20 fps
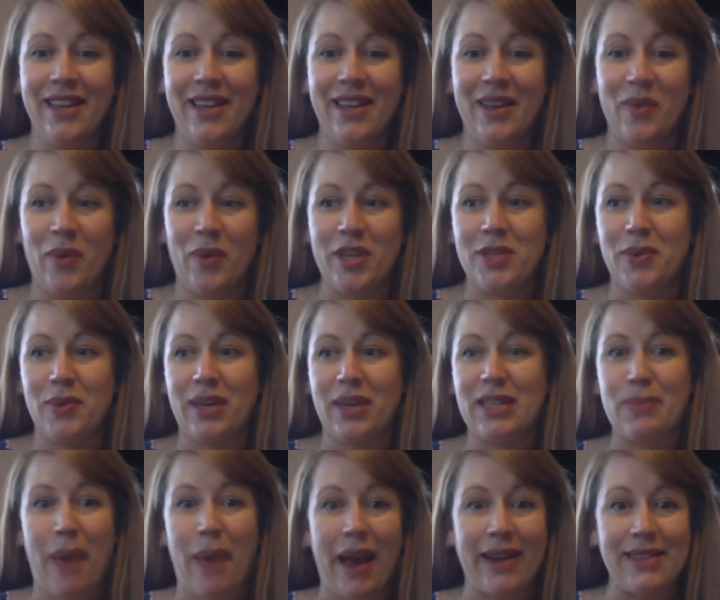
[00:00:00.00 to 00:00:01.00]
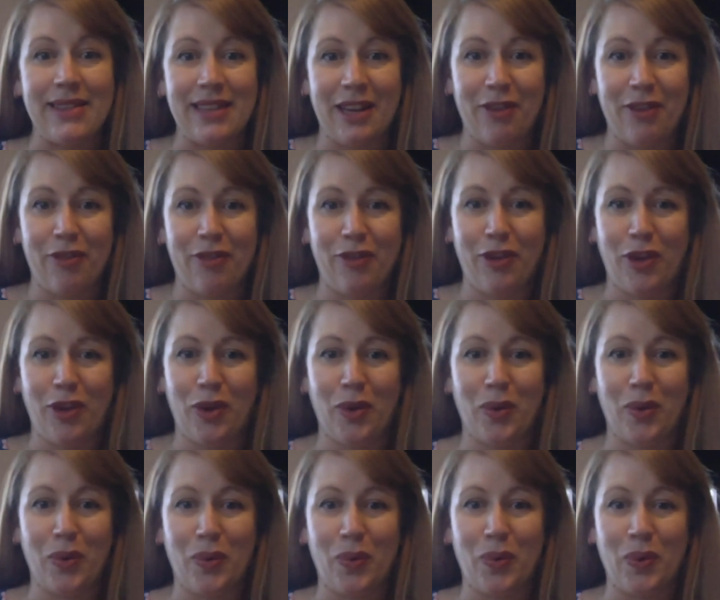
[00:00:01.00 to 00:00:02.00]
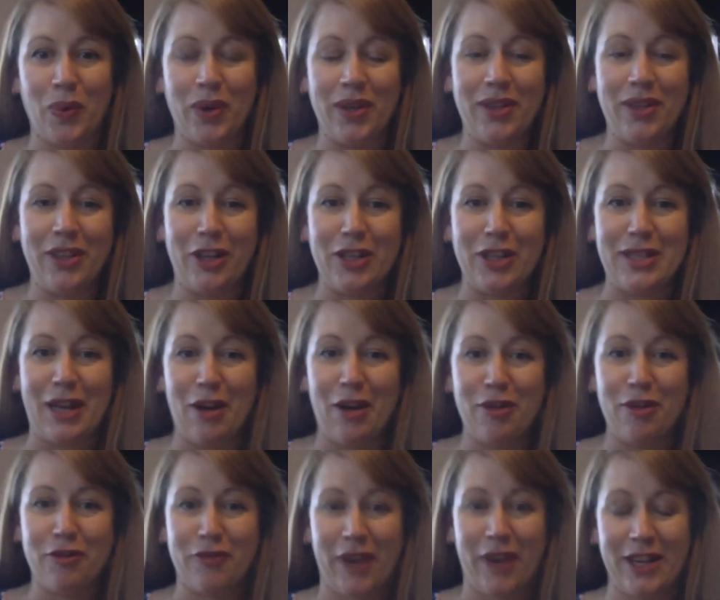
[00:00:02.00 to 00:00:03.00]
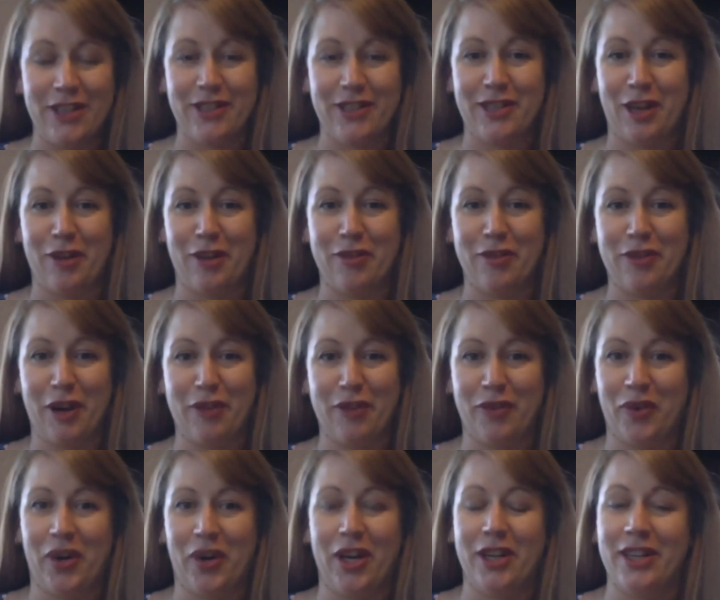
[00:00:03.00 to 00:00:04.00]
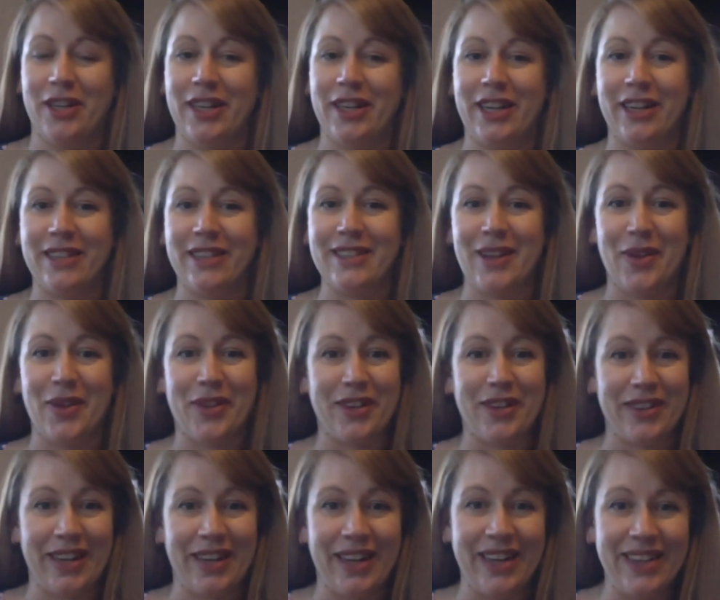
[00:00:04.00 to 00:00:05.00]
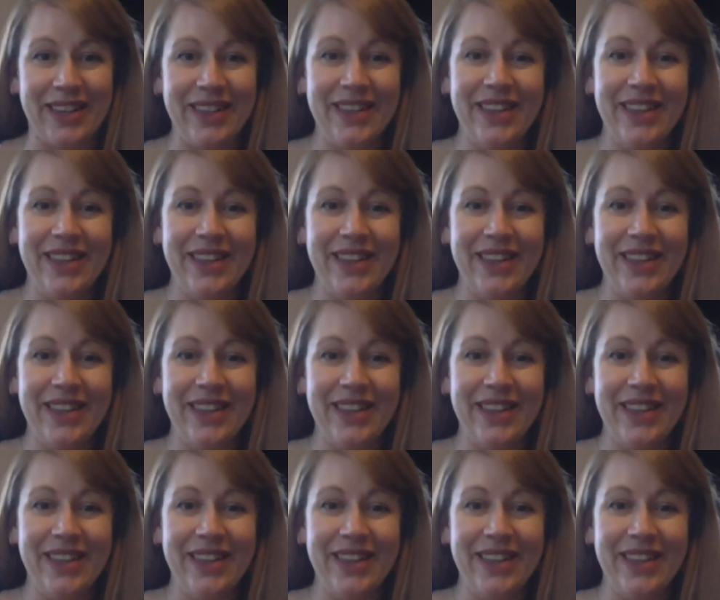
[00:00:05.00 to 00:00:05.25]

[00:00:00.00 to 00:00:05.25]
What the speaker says: what to expect if you yourself find yourself a foreigner here in South Korea.